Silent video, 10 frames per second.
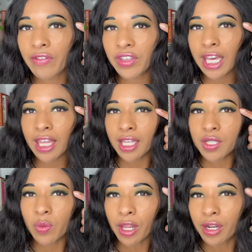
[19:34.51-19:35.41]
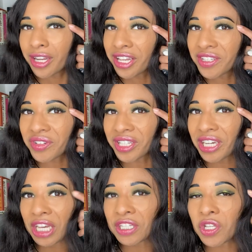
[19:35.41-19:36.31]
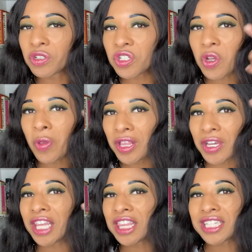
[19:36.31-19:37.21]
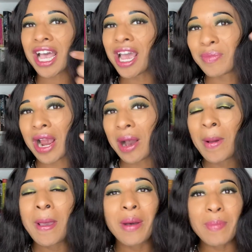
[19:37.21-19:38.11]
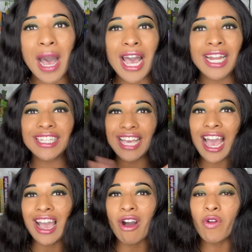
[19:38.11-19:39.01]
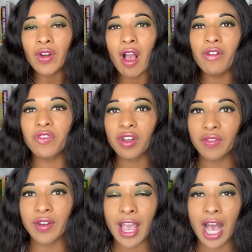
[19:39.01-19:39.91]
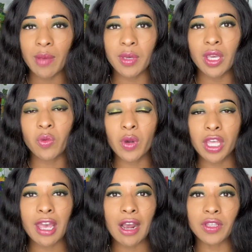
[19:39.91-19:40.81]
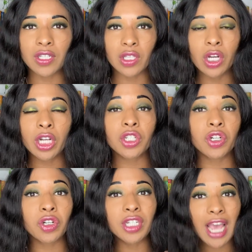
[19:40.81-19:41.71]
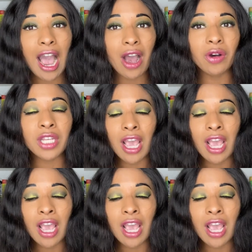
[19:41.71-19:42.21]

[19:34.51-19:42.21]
I feel like this one is really good, so just only look at this eyebrow. But yeah, overall, very, very happy with how this look turned out.